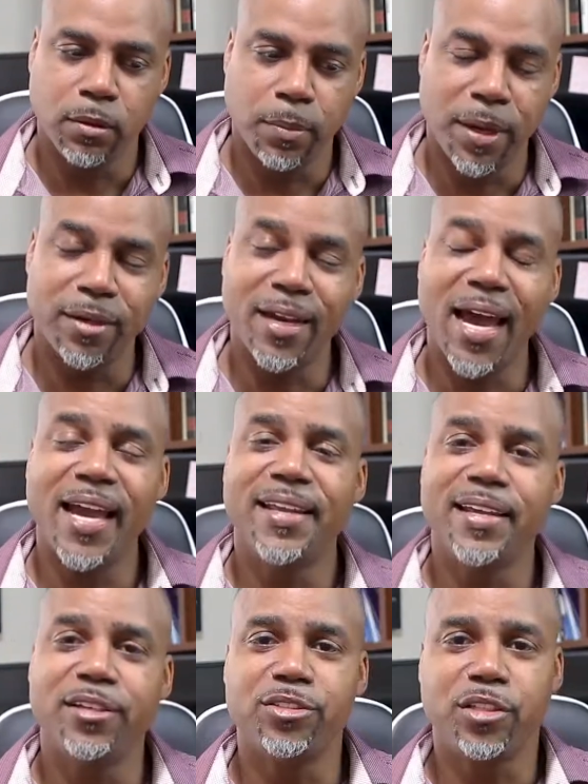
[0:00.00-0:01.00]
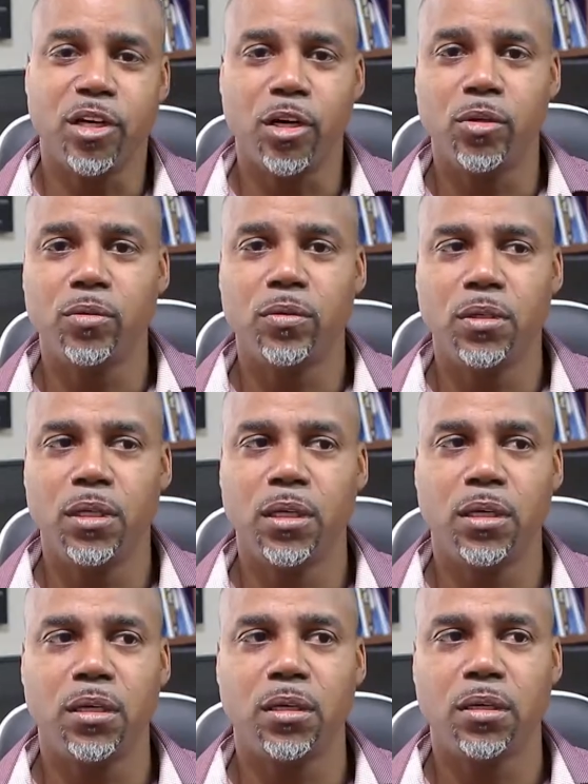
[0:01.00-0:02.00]
About 9 years ago,
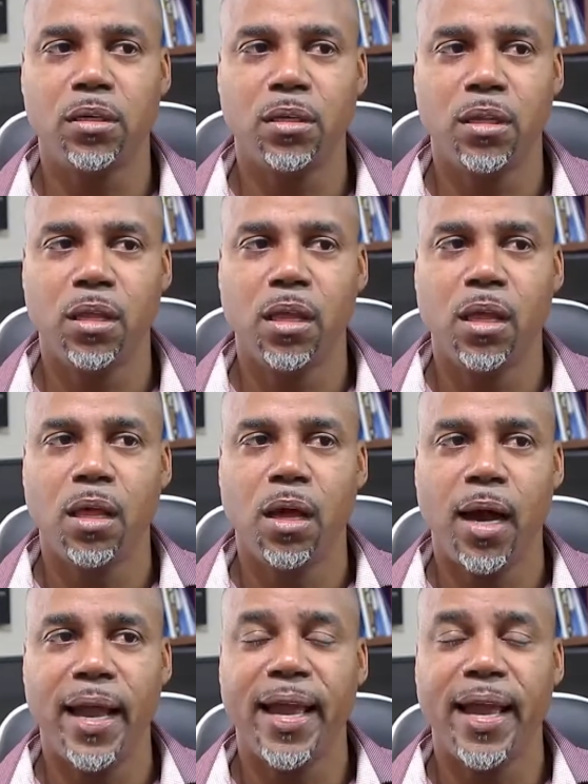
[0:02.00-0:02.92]
I